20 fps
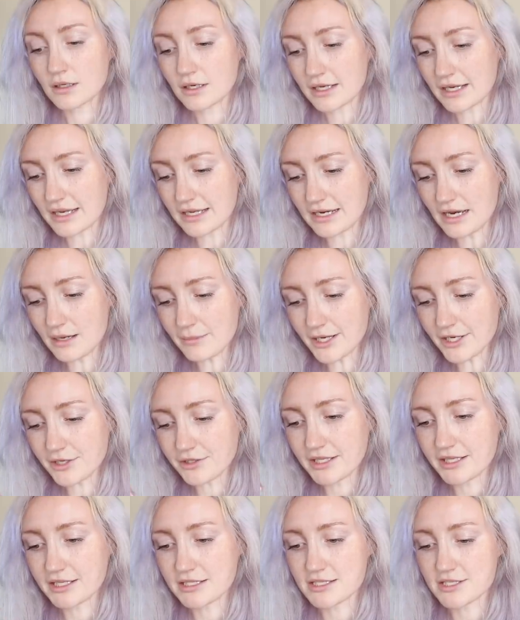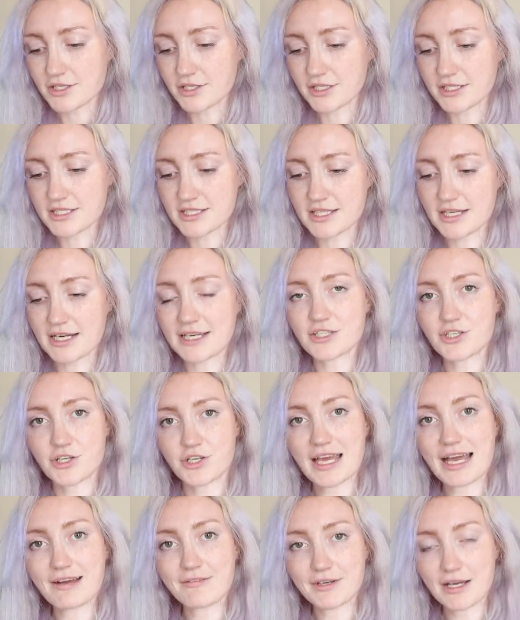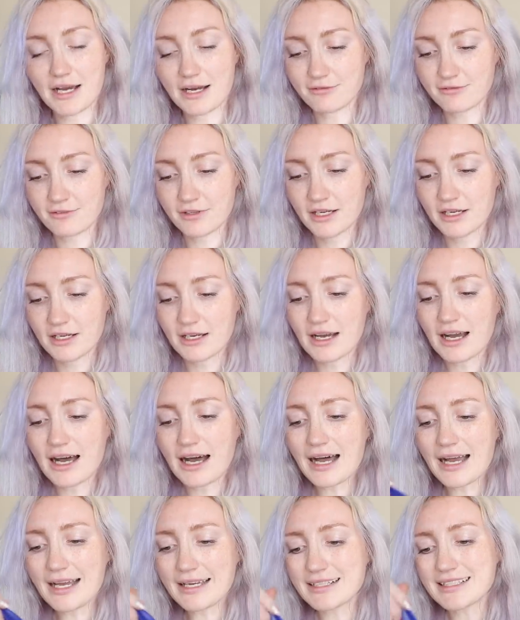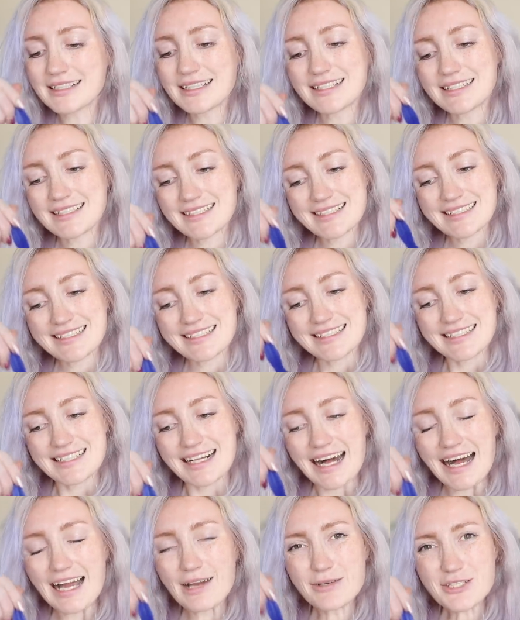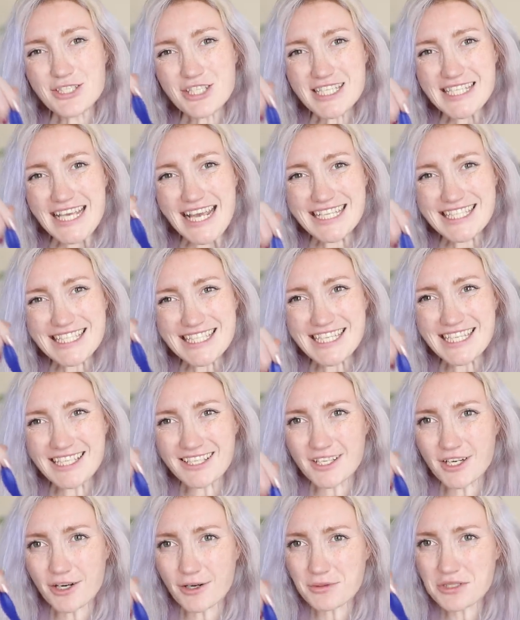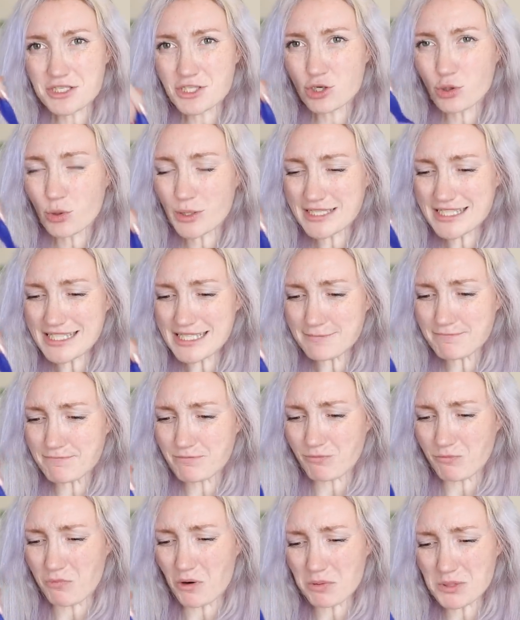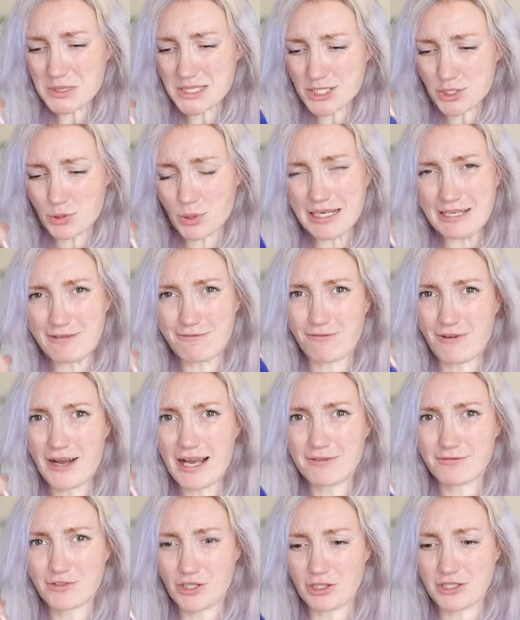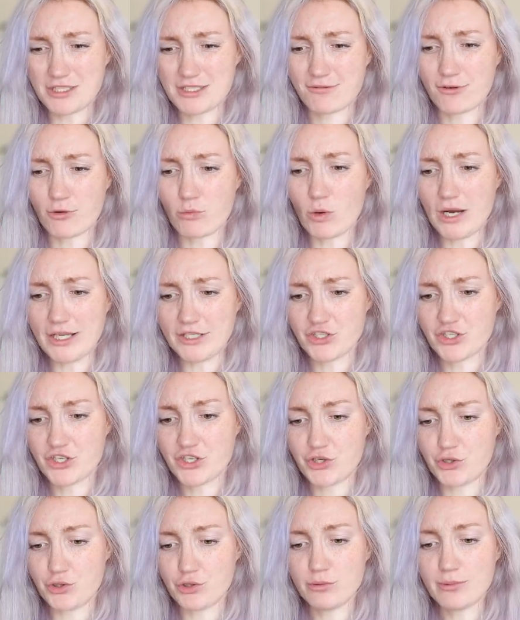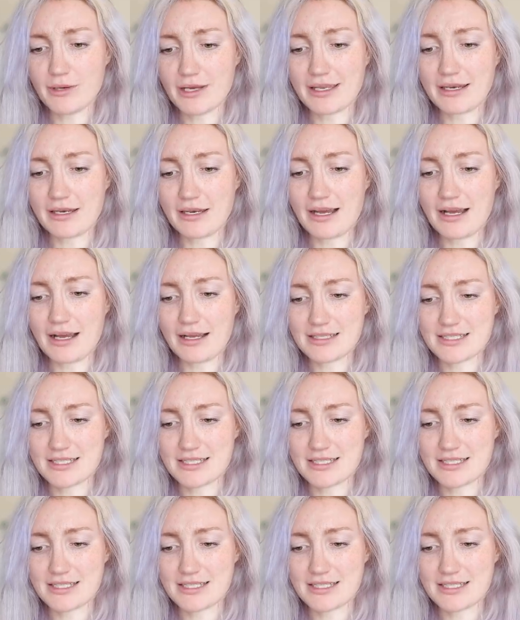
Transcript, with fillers: Okay, now my only concern is that I don't have enough. I, I was just hesitant, you know, it was 20, what was it, $25 for one tube and